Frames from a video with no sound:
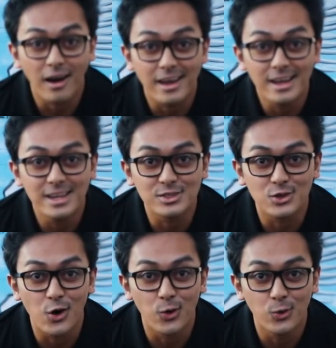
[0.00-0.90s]
right, it is
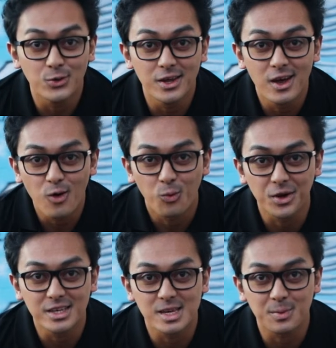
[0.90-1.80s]
cold.
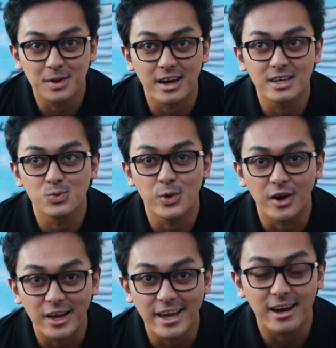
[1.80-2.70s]
What is up, guys? We
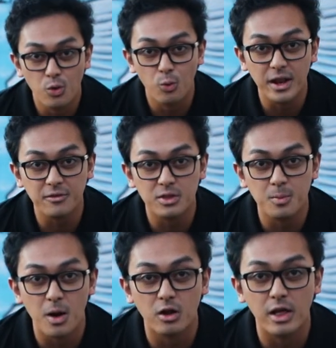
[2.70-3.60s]
are here waiting for
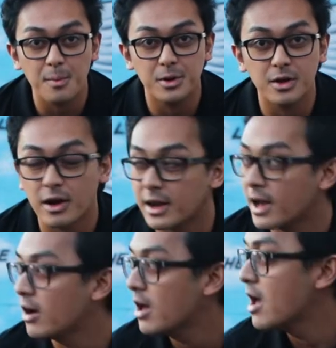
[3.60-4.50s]
the model Ebony right
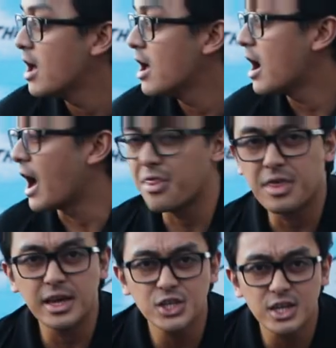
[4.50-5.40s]
now. I
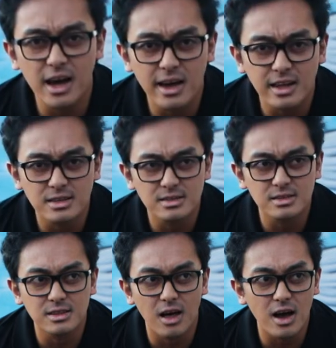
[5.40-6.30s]
think she got
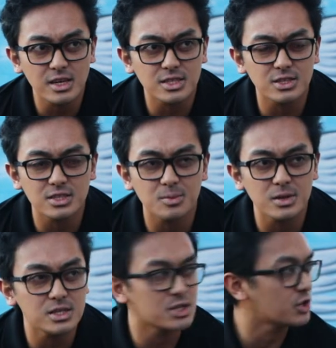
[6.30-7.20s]
lost or
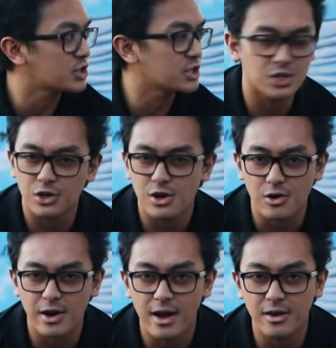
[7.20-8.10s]
something, so she's
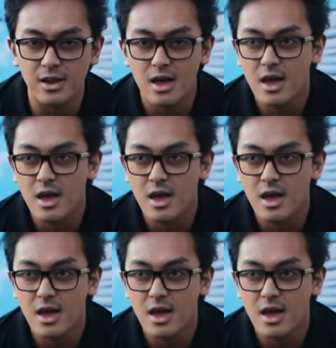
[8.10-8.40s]
turning around,